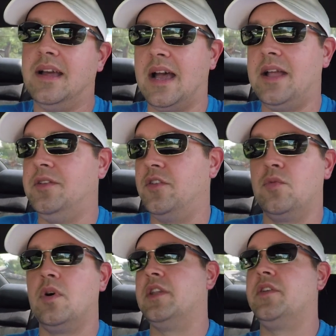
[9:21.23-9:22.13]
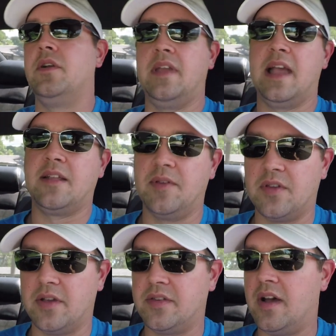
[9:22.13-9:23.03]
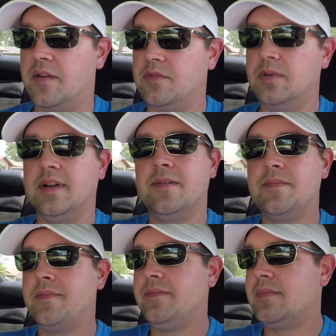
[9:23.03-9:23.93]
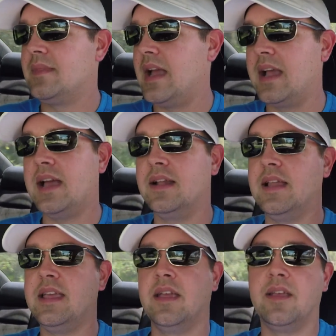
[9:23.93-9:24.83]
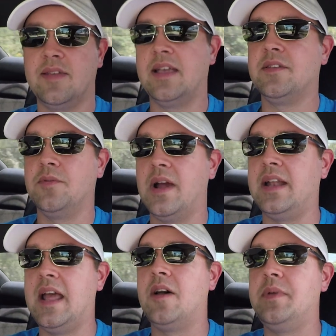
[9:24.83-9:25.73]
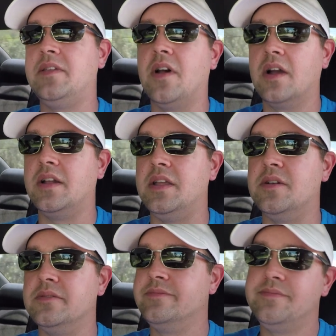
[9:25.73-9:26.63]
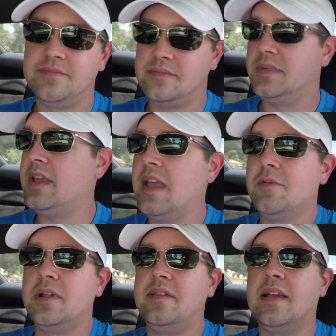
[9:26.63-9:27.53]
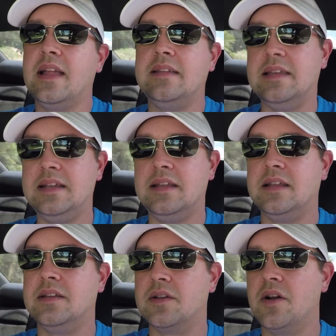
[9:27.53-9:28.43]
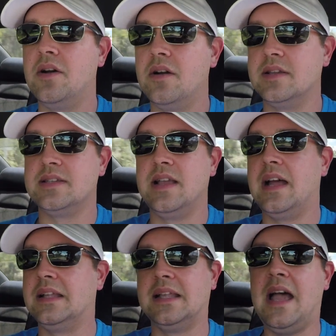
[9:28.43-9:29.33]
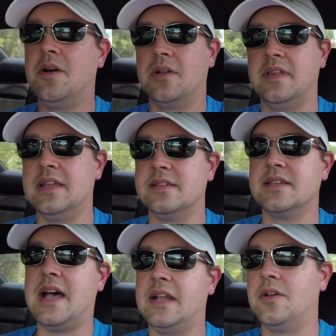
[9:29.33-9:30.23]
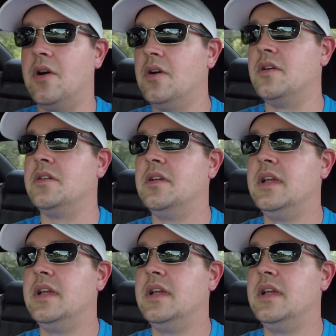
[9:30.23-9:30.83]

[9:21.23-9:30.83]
I just want to turn the active exhaust off. Well, I kind of like it, because as of right now, me talking to you, you can't really tell I did anything to the car. It's not loud on the inside at all,